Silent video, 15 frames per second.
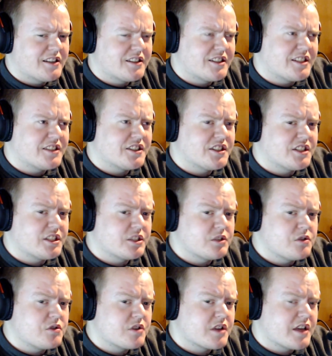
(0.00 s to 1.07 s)

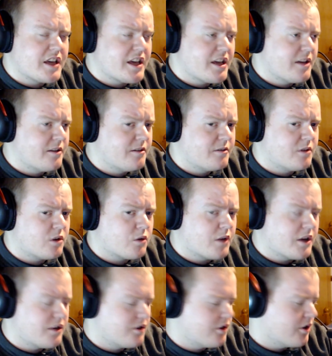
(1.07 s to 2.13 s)
6600K. Not
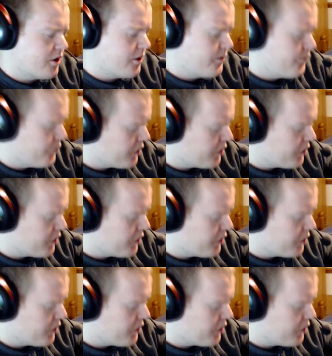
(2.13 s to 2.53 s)
quite sure.